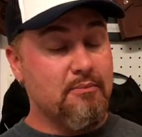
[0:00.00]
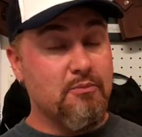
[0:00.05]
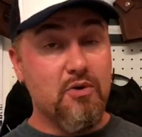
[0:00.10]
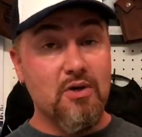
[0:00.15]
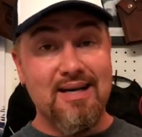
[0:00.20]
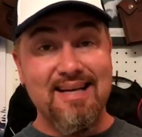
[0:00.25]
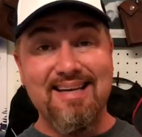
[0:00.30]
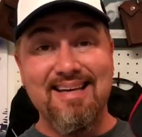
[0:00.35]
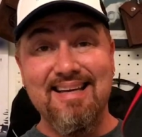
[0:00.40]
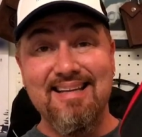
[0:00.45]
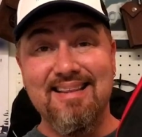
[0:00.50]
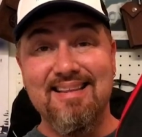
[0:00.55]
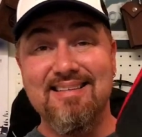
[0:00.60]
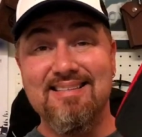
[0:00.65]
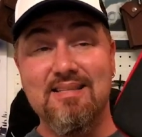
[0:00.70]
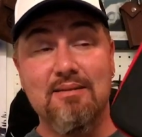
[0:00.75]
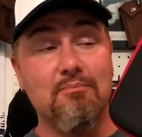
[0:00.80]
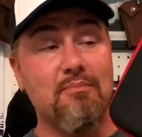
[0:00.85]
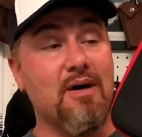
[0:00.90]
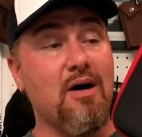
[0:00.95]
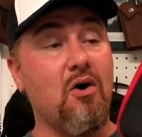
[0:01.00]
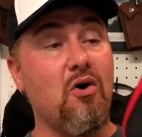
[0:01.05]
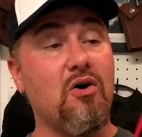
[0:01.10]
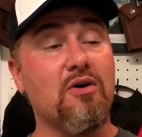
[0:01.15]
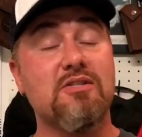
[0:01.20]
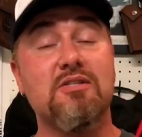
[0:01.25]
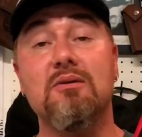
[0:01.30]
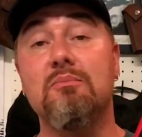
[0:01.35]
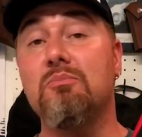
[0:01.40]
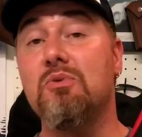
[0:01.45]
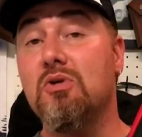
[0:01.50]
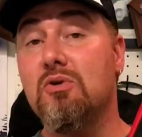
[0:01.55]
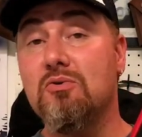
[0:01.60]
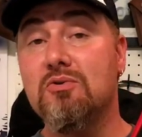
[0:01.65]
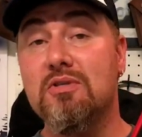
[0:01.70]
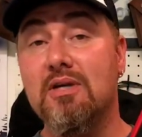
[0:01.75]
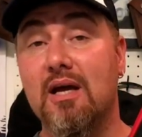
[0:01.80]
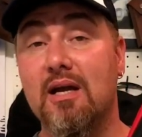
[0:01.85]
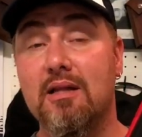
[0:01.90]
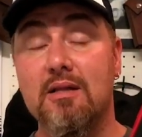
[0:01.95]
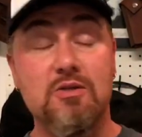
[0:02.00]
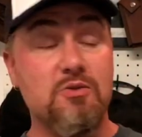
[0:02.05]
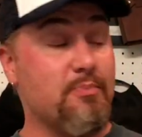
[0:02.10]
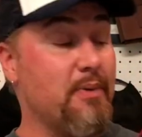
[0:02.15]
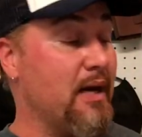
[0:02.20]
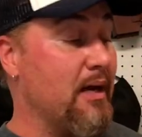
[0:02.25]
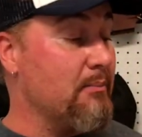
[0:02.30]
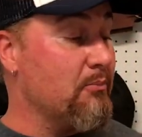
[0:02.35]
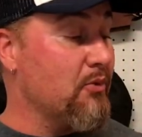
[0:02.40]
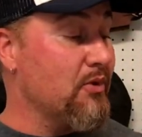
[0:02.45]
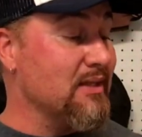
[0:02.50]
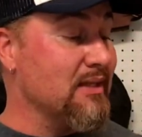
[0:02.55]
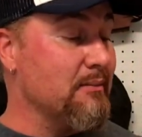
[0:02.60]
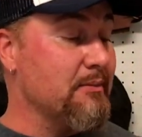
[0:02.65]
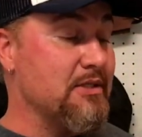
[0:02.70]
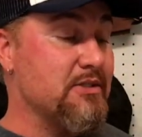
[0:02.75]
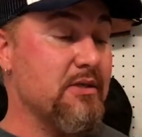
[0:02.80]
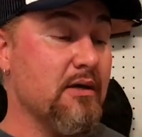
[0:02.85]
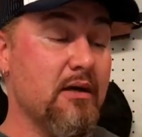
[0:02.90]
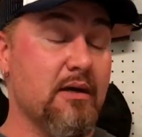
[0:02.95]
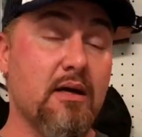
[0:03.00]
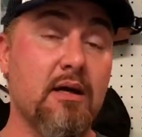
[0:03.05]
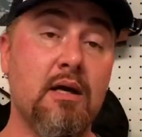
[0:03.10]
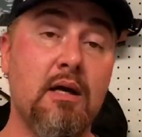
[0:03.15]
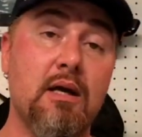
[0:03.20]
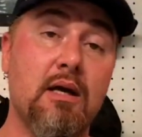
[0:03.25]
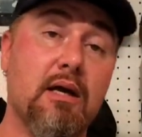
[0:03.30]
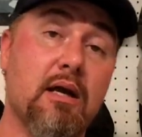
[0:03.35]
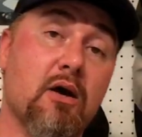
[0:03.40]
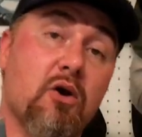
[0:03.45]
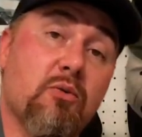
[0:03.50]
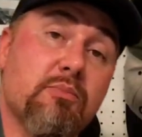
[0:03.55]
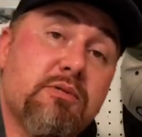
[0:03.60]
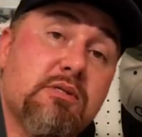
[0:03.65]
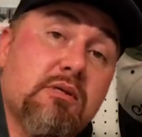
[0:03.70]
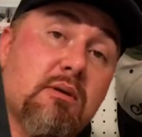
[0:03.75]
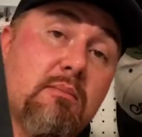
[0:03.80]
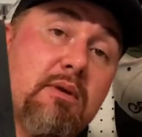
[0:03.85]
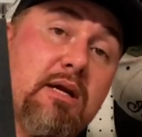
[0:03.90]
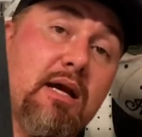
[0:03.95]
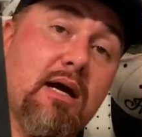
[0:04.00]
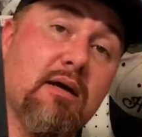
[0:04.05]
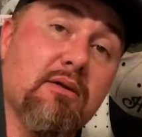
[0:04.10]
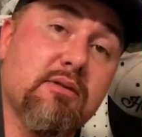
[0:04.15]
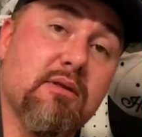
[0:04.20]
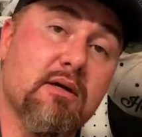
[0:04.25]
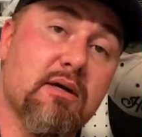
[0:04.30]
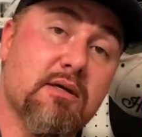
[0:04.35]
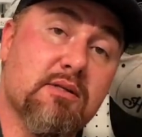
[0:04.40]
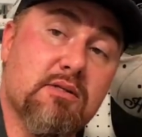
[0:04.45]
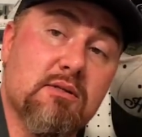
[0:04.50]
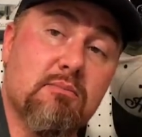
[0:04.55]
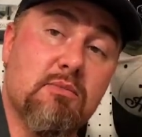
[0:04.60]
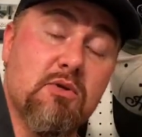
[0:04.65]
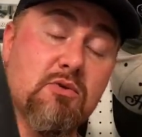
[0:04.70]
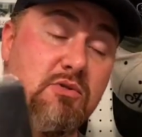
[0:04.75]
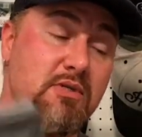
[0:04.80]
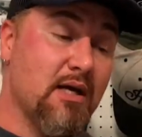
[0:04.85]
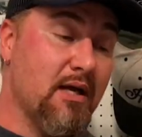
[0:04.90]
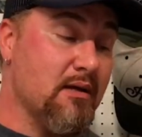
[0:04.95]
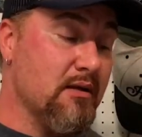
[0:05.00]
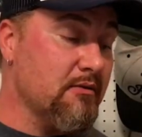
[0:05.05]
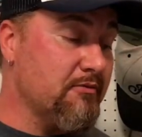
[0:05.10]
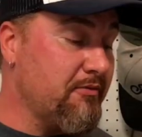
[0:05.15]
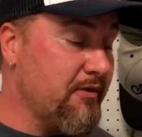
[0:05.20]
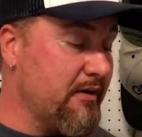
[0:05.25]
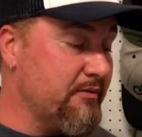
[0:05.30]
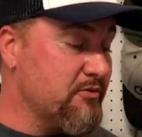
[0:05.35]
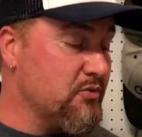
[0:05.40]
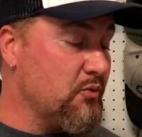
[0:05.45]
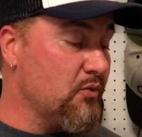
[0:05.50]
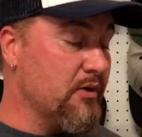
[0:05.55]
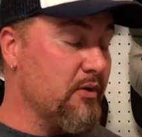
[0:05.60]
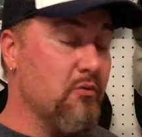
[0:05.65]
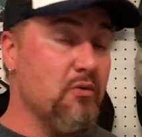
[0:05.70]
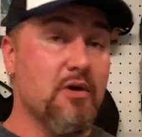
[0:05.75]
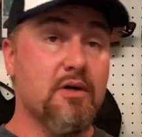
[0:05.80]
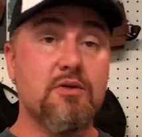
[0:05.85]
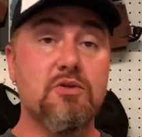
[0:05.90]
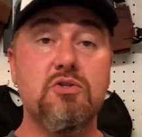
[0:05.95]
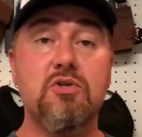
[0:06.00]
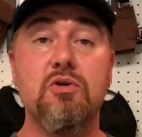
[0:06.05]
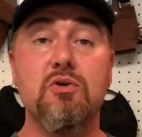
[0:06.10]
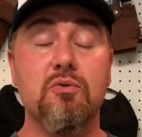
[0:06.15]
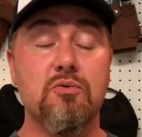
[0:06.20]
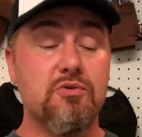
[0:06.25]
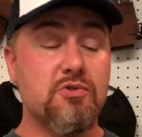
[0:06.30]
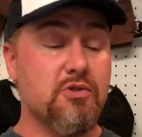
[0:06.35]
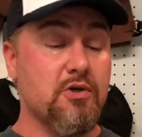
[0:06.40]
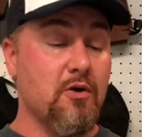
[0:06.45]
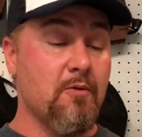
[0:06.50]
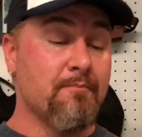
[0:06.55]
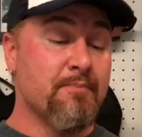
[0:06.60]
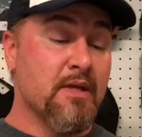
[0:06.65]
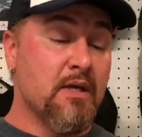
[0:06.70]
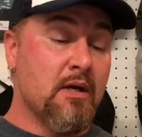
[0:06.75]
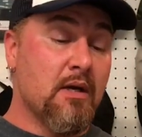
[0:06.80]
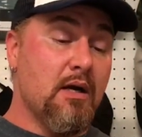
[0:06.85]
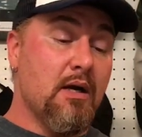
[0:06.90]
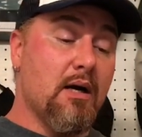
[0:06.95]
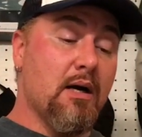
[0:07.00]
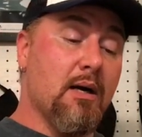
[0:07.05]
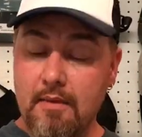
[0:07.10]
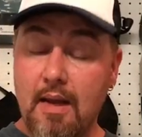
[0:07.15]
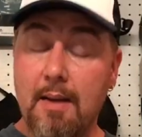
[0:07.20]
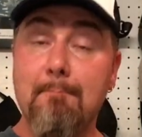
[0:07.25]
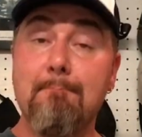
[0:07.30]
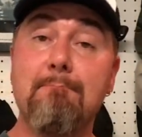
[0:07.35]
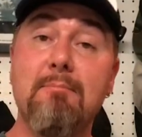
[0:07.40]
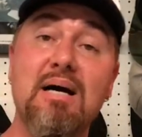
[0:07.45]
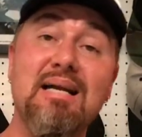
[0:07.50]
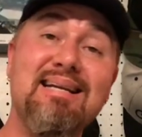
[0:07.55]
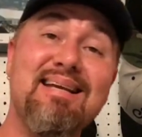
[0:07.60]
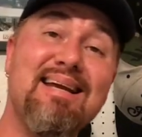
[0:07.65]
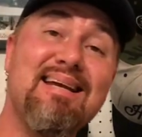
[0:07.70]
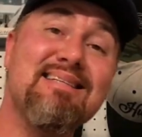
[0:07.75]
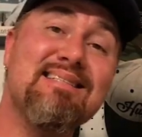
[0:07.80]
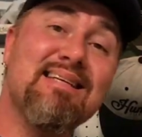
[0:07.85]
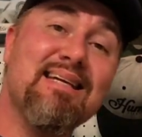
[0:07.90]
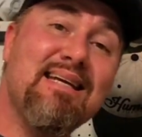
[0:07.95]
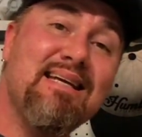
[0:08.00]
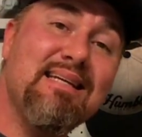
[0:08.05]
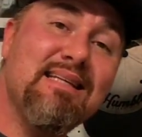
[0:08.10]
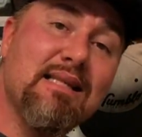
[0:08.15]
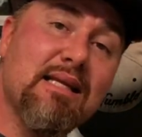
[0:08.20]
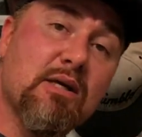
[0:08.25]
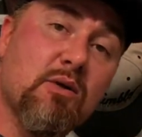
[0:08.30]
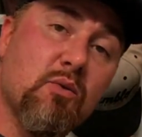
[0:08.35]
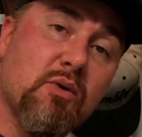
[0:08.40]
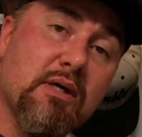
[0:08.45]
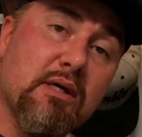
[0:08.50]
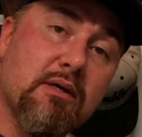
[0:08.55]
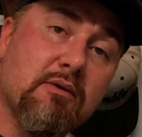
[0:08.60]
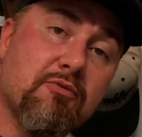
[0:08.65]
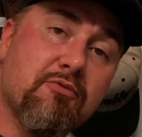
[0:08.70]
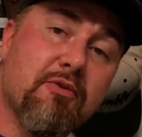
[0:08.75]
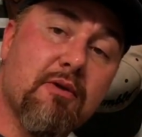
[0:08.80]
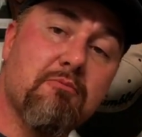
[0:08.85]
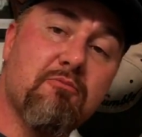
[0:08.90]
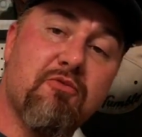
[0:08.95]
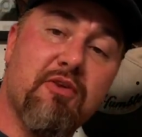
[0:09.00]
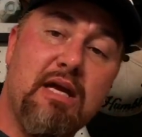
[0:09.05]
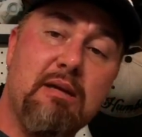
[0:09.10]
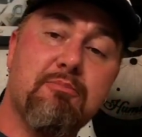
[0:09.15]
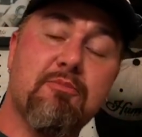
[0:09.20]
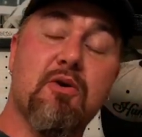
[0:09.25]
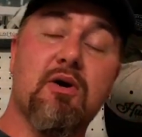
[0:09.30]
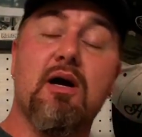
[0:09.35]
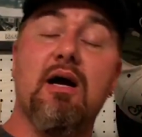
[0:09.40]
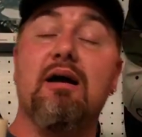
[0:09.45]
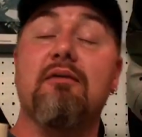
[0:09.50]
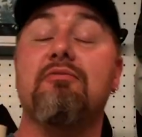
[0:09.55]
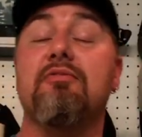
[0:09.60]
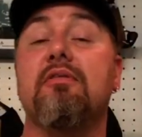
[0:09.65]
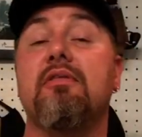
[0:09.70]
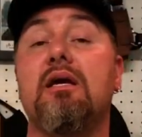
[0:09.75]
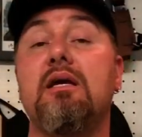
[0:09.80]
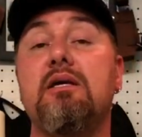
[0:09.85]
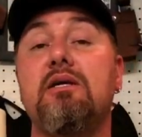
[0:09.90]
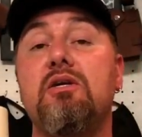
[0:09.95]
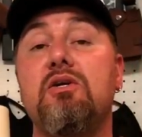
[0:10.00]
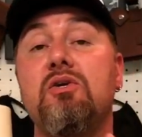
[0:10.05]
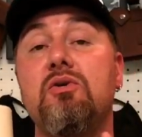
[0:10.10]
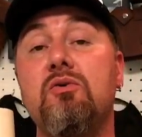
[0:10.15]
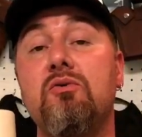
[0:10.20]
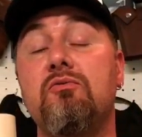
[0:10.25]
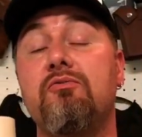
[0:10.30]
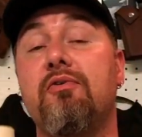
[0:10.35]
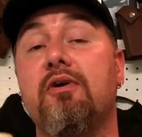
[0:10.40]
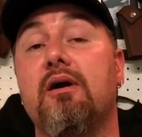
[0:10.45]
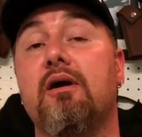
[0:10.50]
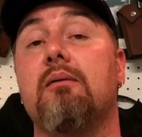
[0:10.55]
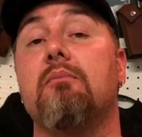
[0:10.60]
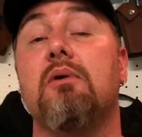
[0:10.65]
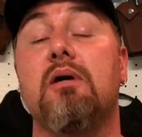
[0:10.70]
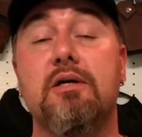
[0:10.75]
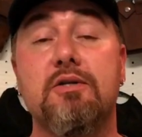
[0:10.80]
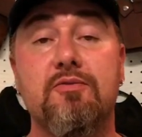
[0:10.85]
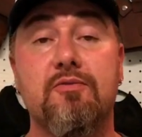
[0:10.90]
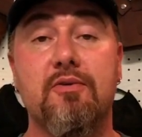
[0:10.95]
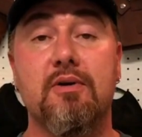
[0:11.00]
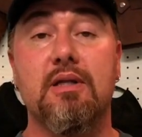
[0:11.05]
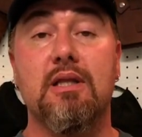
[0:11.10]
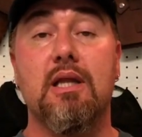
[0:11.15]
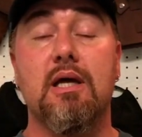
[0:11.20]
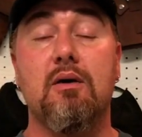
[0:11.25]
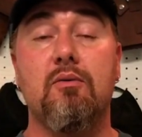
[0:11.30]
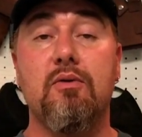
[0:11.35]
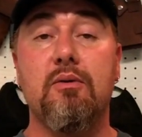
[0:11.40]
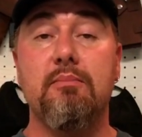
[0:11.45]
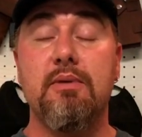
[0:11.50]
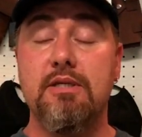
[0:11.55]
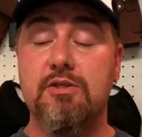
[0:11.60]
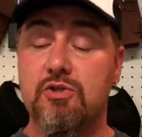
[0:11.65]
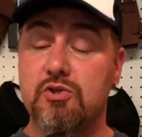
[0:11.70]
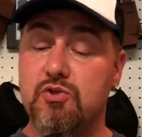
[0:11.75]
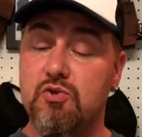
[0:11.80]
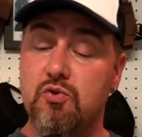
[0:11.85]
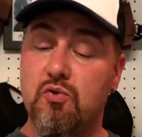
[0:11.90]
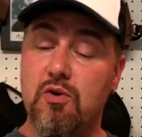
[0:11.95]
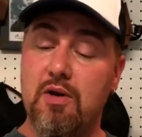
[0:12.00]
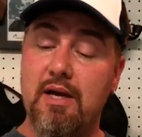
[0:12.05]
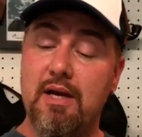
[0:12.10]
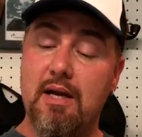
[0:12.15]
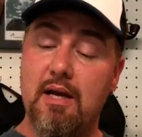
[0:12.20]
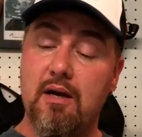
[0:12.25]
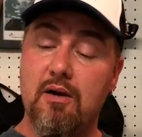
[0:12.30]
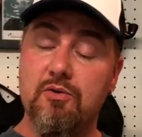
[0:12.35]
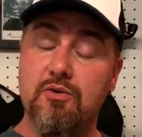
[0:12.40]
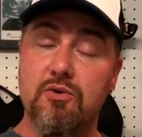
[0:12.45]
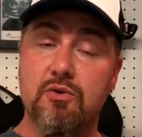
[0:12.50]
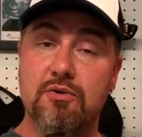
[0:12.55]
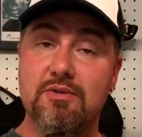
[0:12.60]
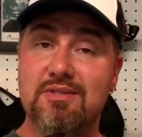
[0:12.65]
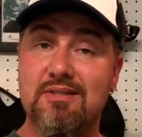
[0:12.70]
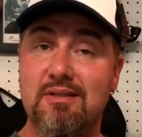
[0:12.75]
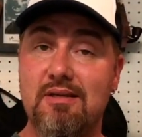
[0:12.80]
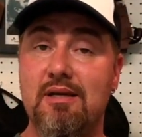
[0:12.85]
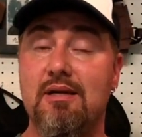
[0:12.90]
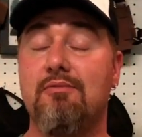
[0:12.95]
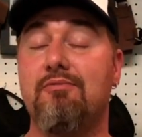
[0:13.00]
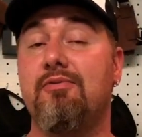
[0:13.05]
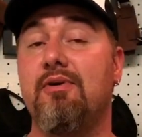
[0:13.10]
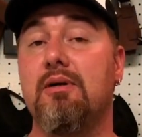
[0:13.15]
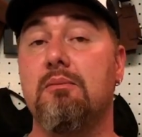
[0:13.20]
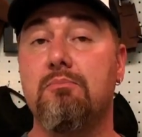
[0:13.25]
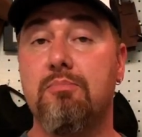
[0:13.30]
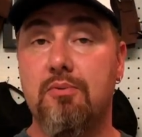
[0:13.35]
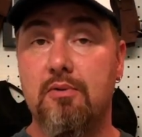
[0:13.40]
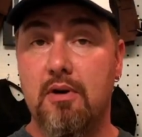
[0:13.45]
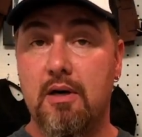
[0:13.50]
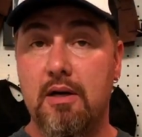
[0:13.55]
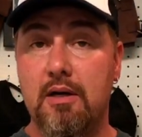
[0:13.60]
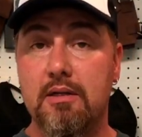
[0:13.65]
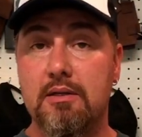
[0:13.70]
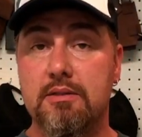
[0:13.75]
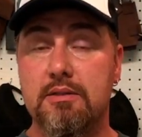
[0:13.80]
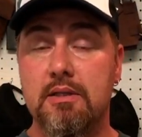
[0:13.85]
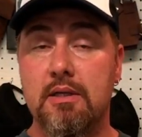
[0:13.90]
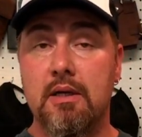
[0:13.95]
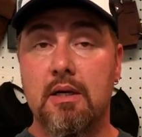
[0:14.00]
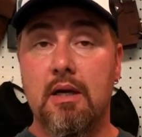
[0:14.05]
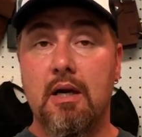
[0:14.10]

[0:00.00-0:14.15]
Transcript: Gonna get some awesome use out of this bad boy, let me tell you, and I hope somebody out there gets some use out of the 521 too. So Monday's eliquid from Vapecraft, thank you very much for allowing me to try out your TFN product.